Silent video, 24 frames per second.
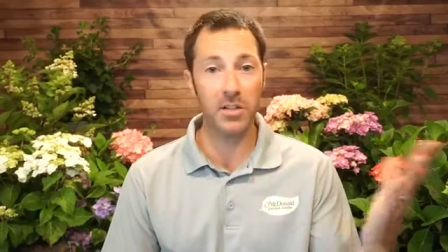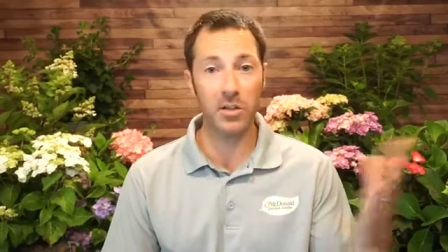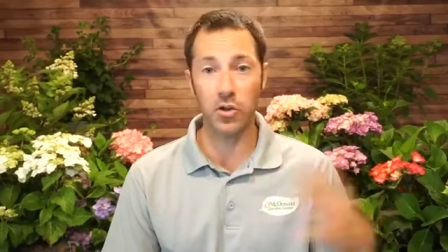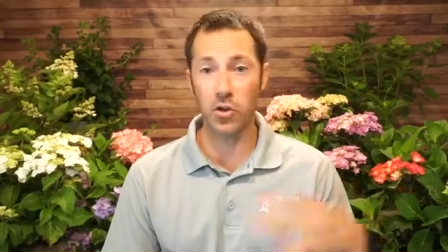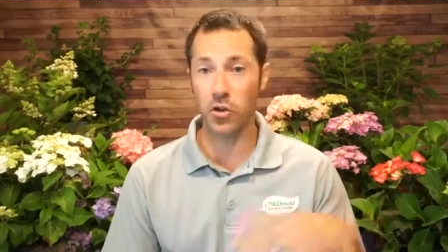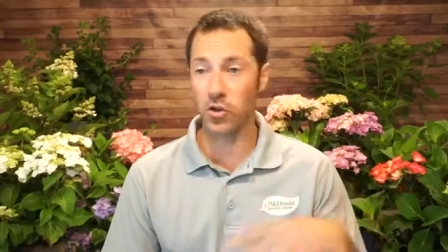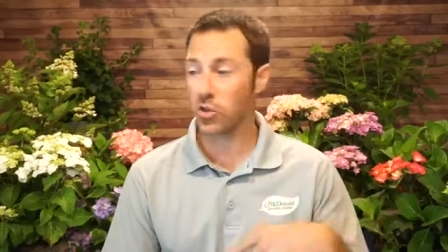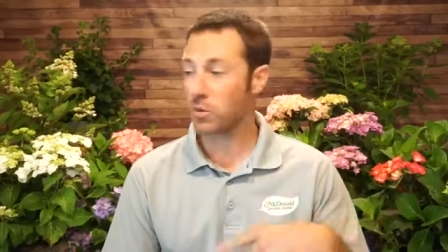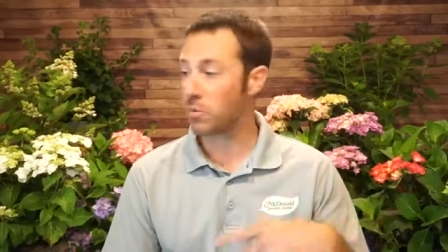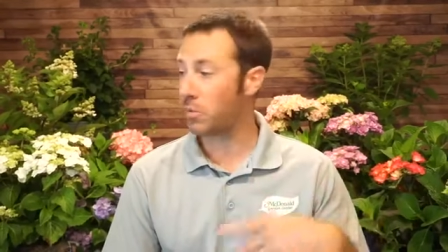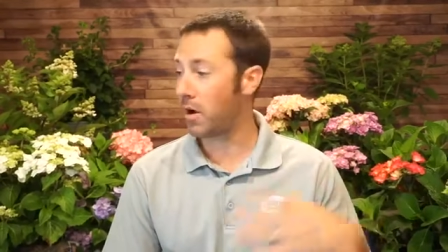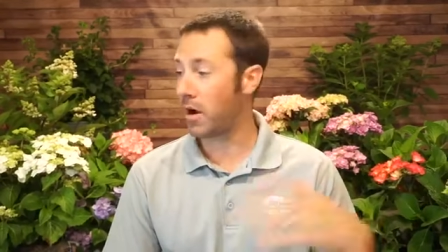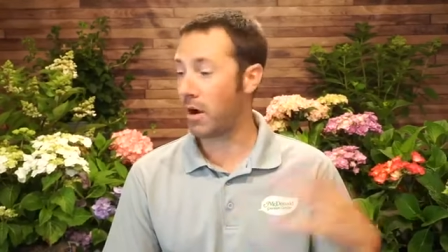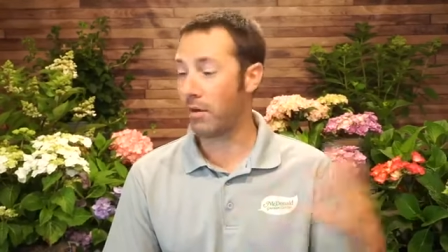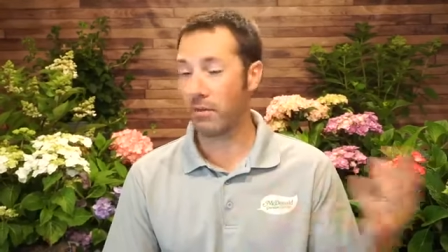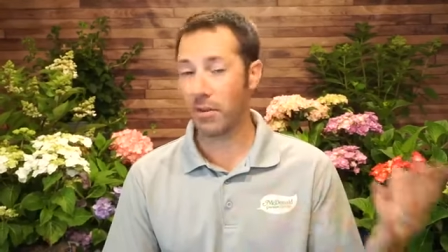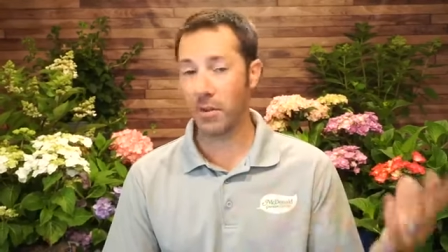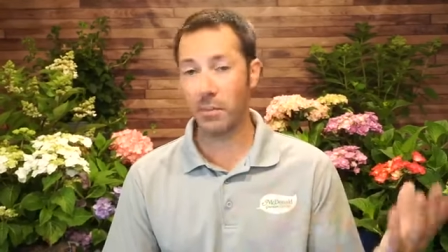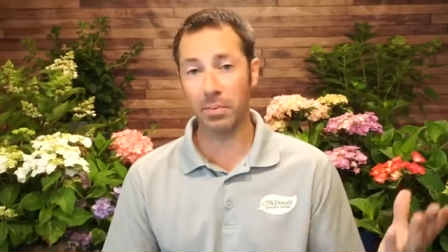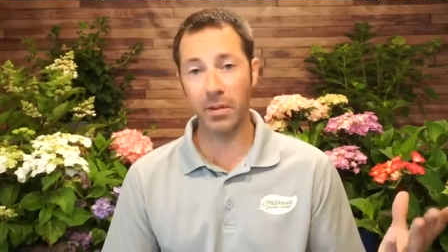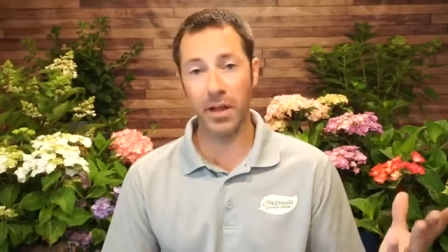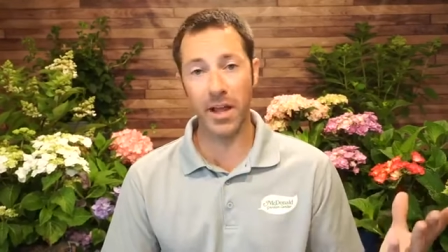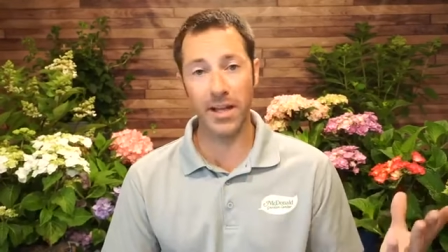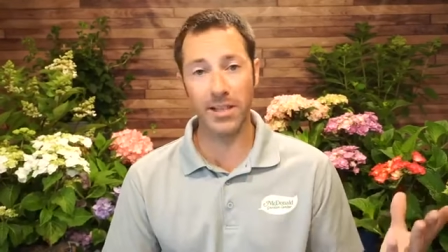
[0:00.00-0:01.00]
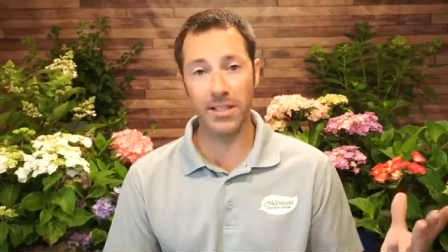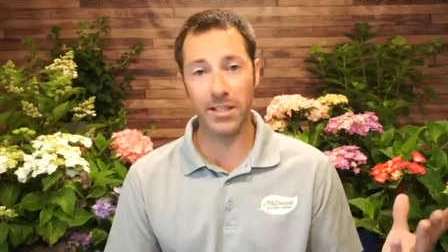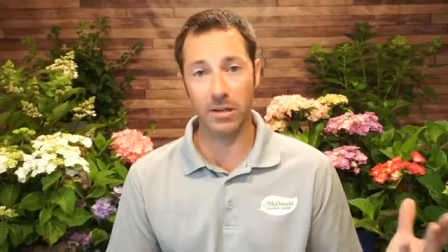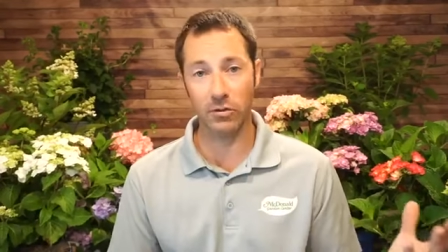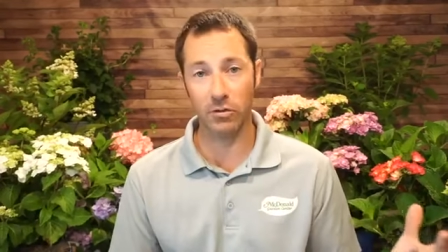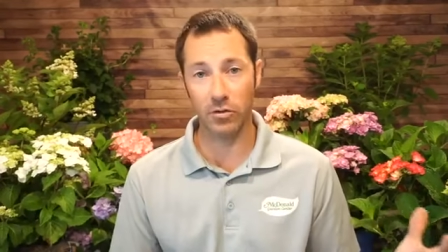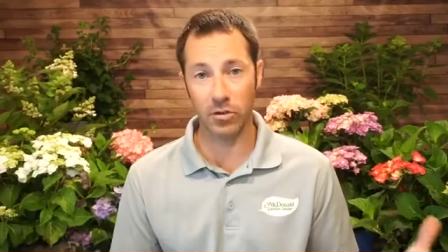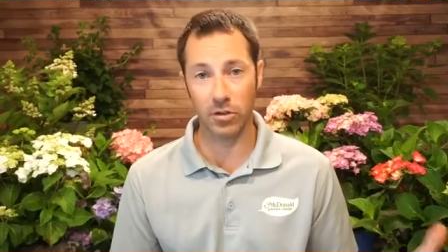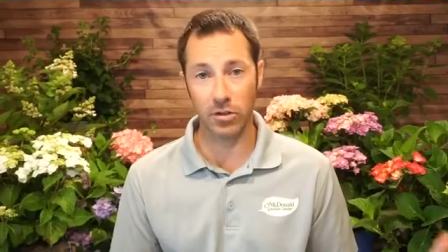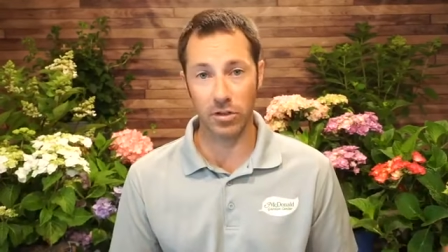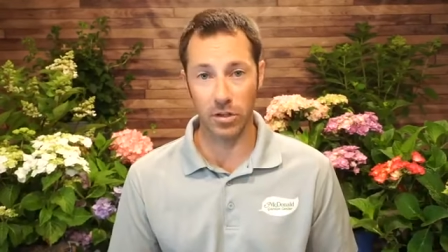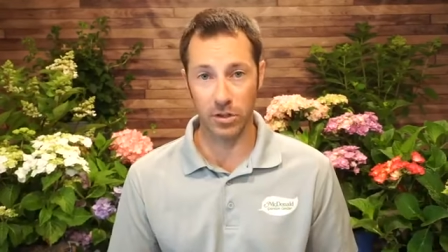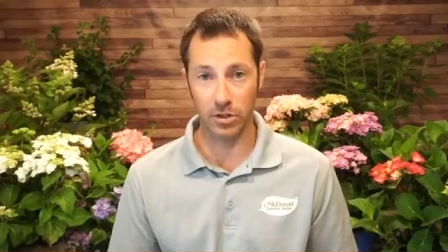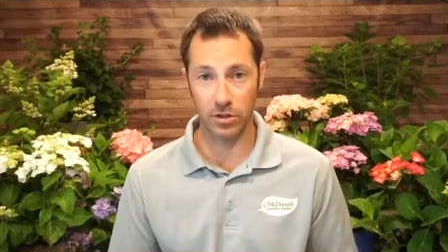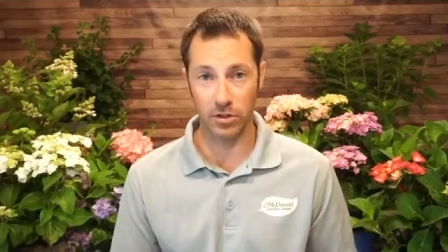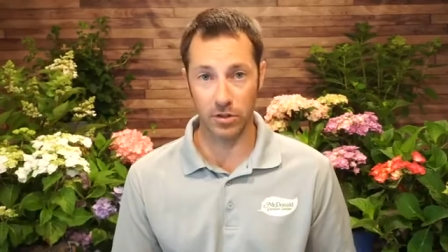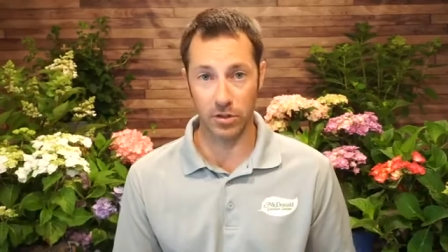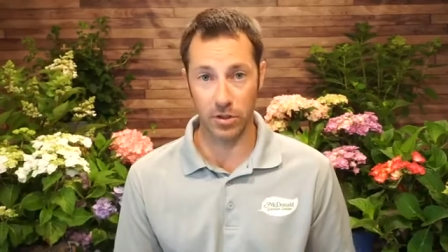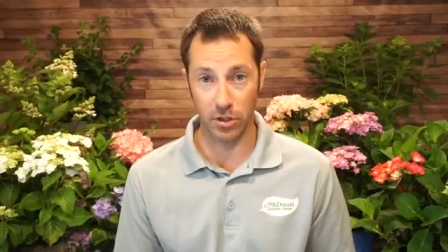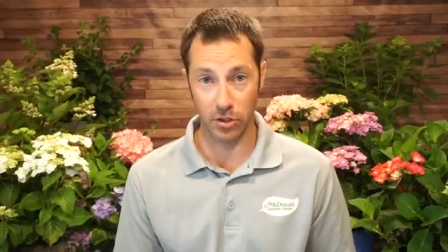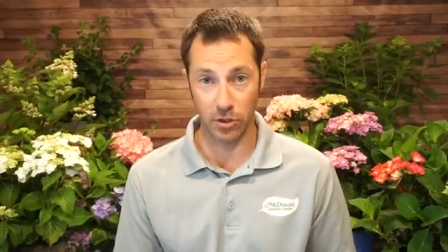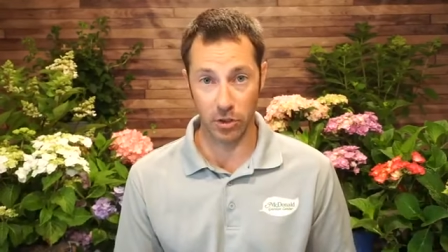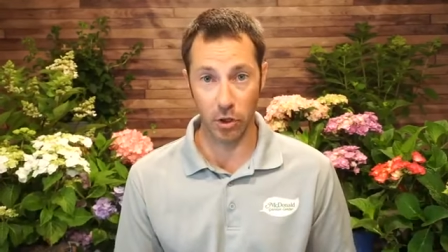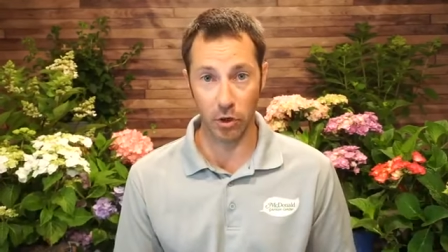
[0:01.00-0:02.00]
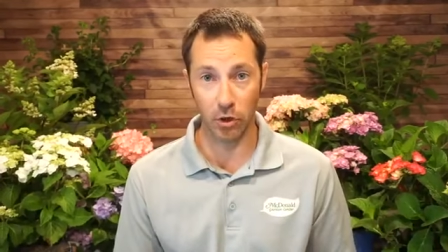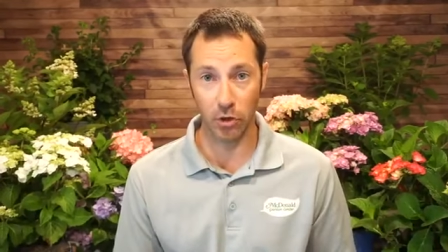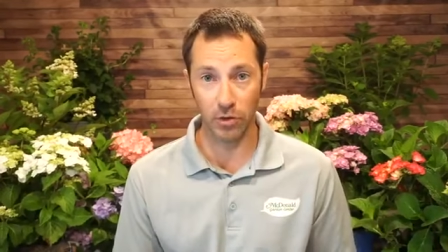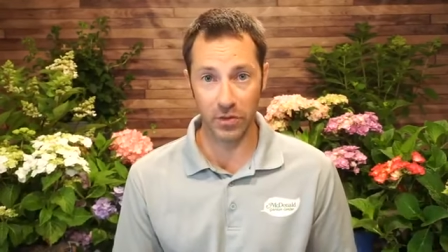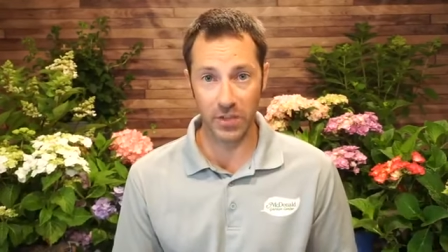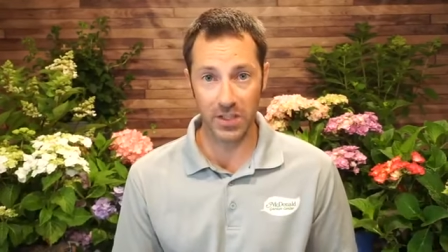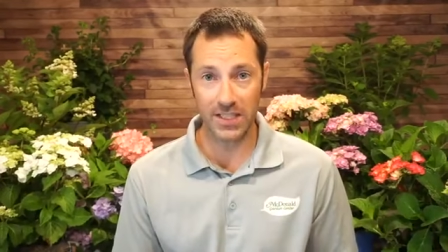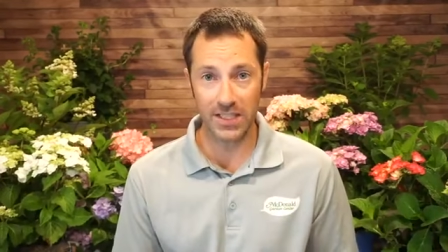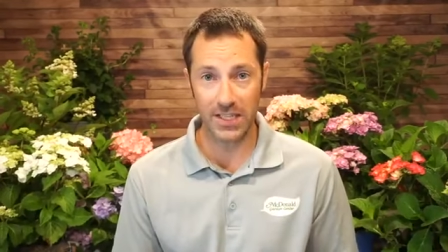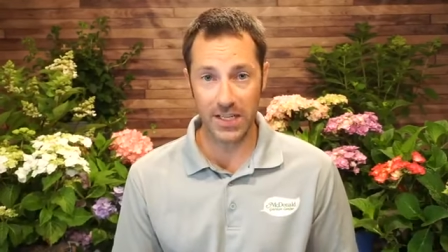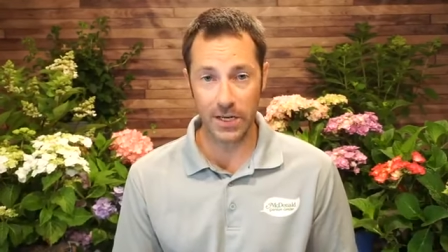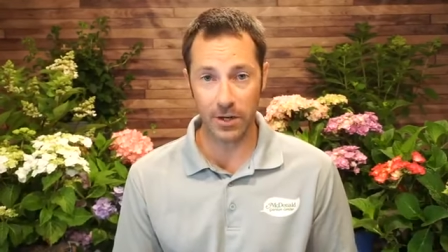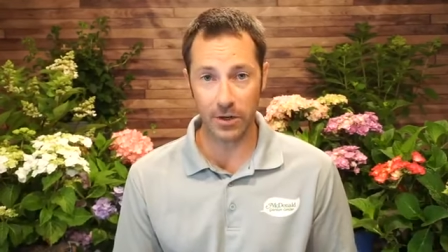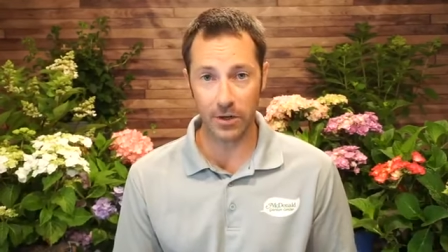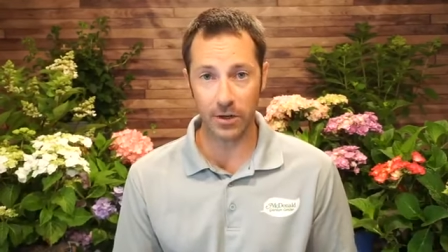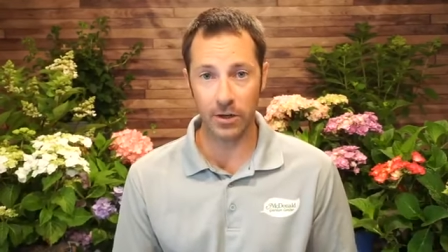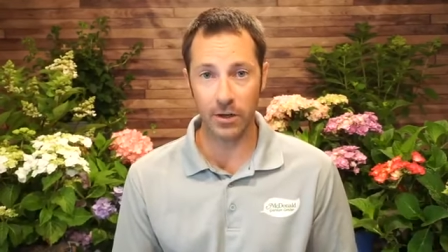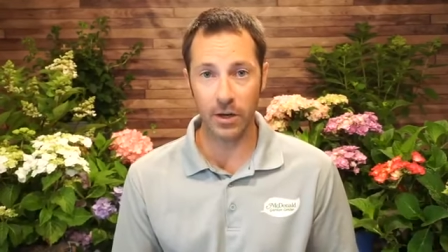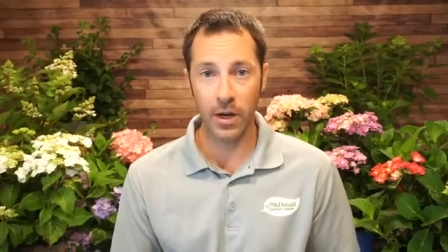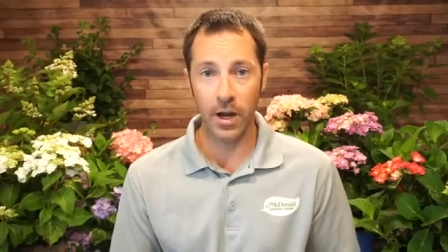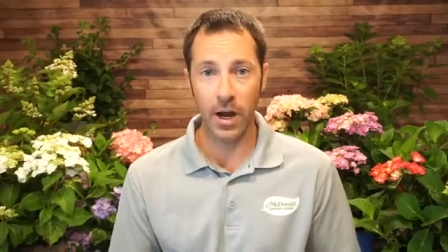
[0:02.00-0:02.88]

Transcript: that you can spray over the plant to, to, to deter the deer.